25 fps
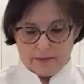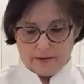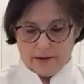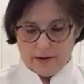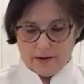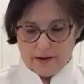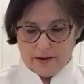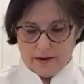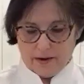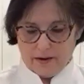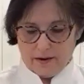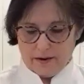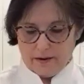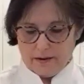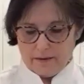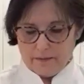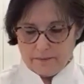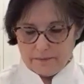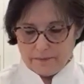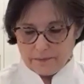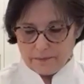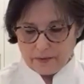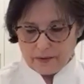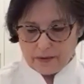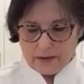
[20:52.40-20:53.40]
Here,
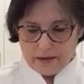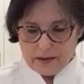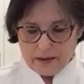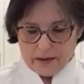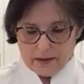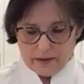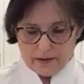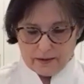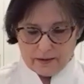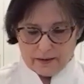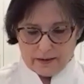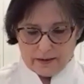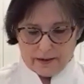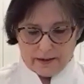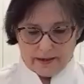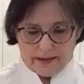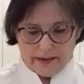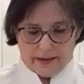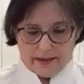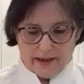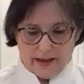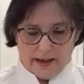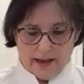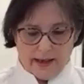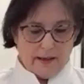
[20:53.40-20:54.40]
cut
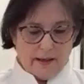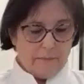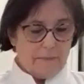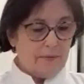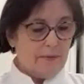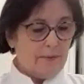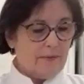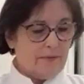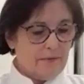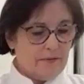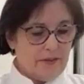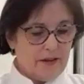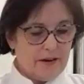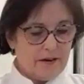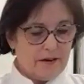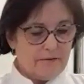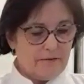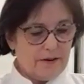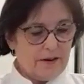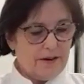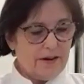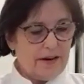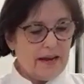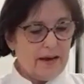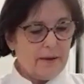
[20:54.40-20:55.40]
it up. They're
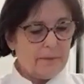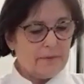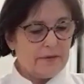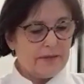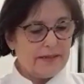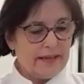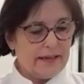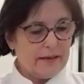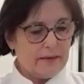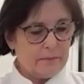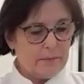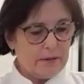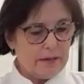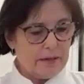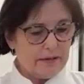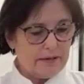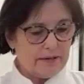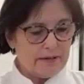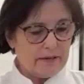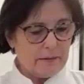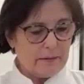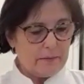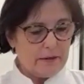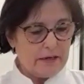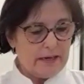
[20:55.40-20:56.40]
very upset because
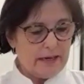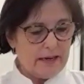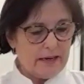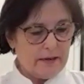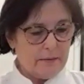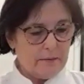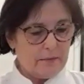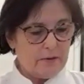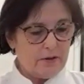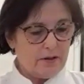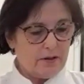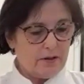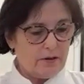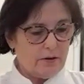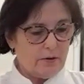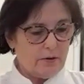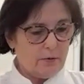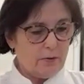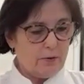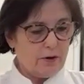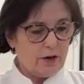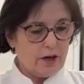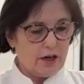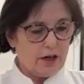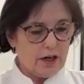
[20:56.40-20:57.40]
somebody came to the
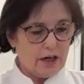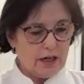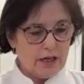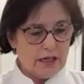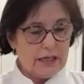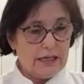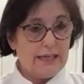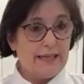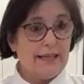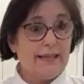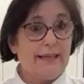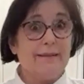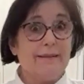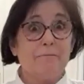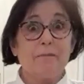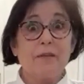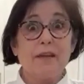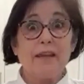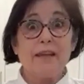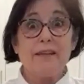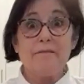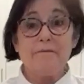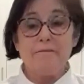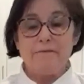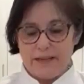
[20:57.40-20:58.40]
door
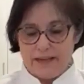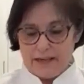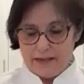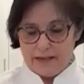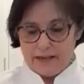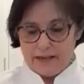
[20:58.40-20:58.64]
in Vegas.